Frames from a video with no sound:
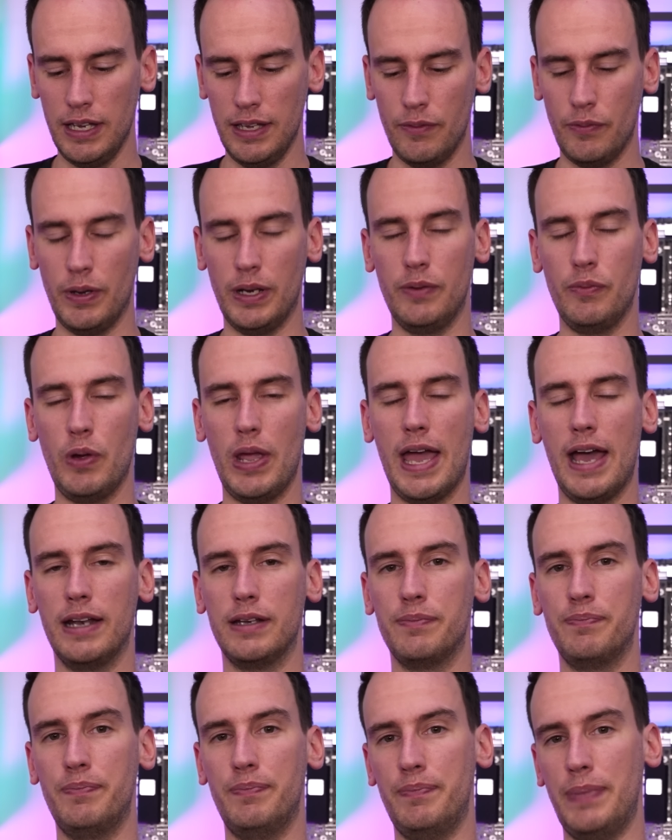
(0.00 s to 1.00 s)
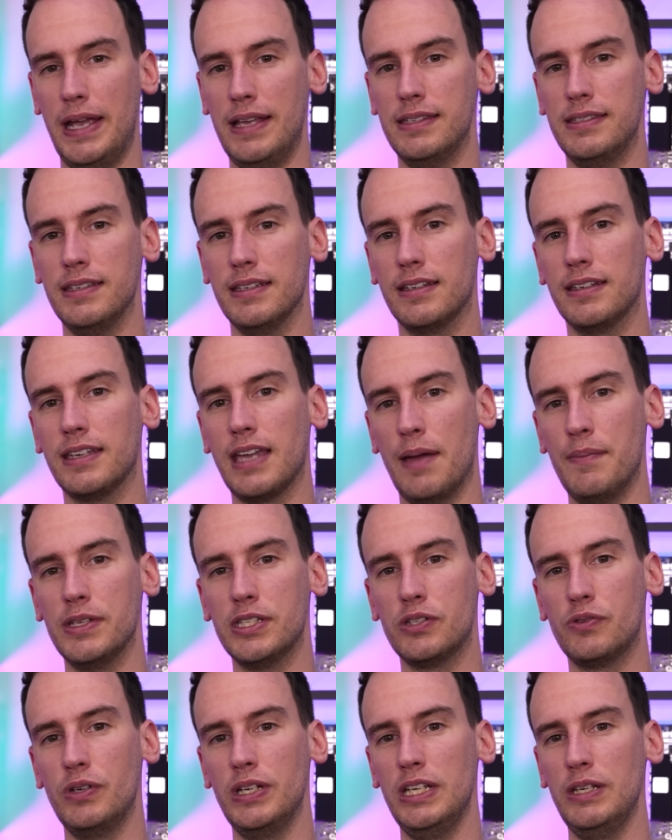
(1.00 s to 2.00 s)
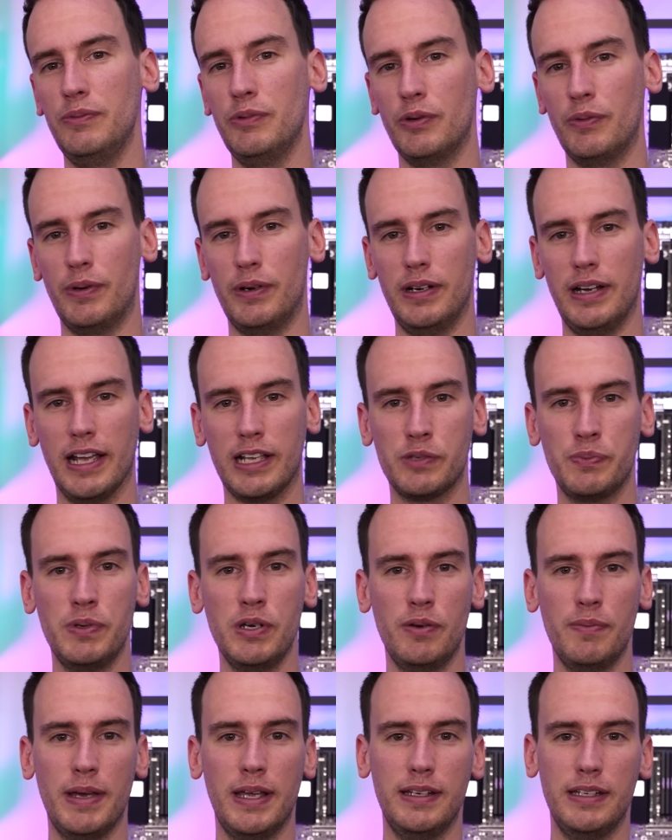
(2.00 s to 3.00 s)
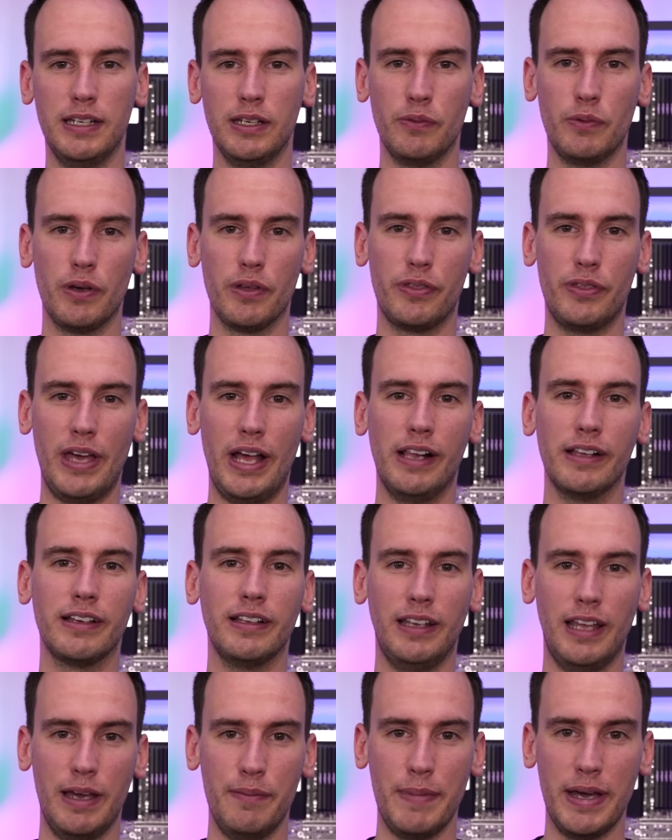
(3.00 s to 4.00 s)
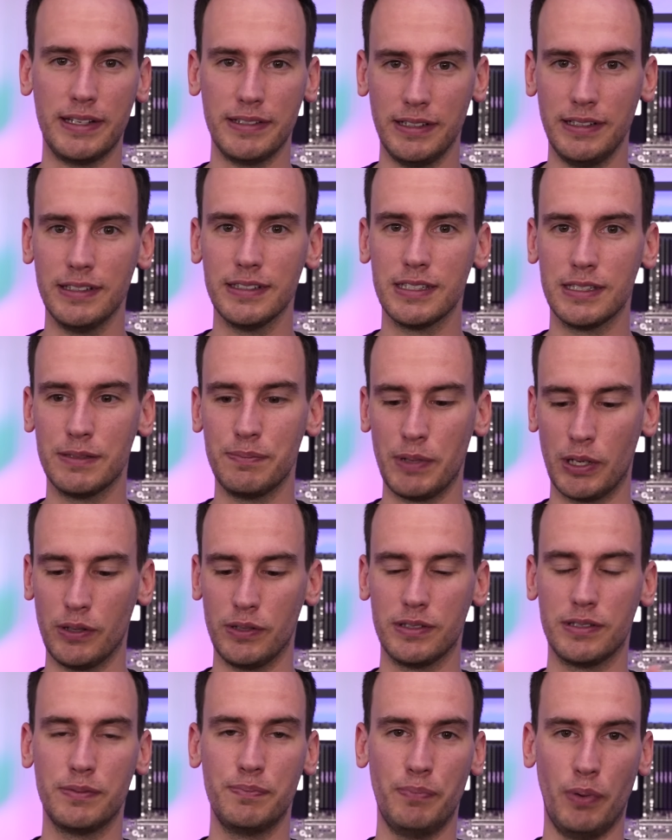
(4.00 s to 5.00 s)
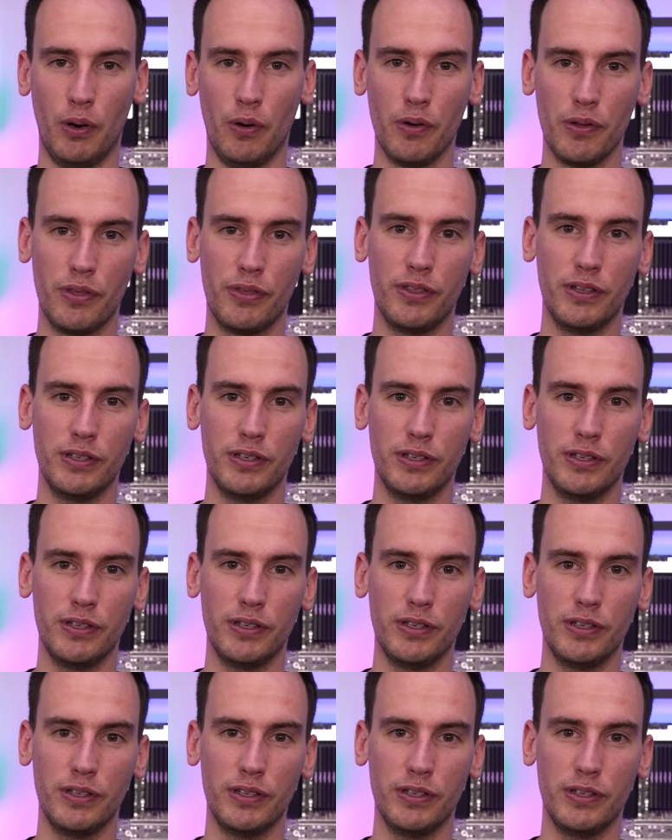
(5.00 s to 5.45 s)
when we had basic chemistry, we were experimenting with the alkali metals because both